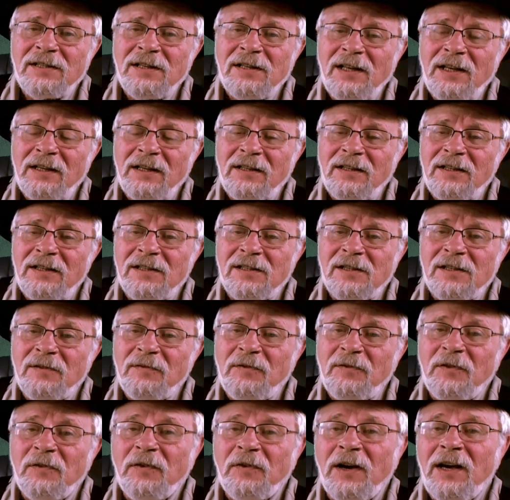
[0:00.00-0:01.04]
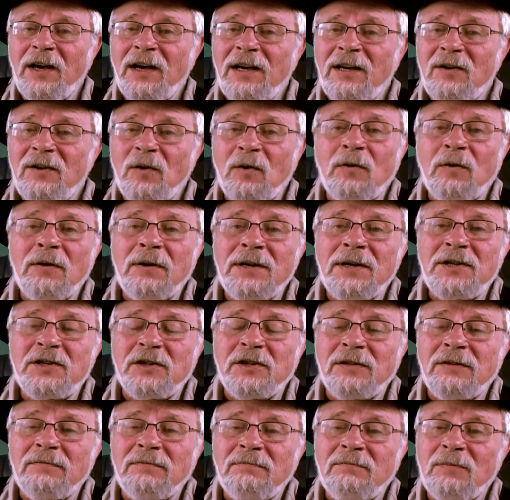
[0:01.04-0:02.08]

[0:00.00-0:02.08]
that it's of divine origin.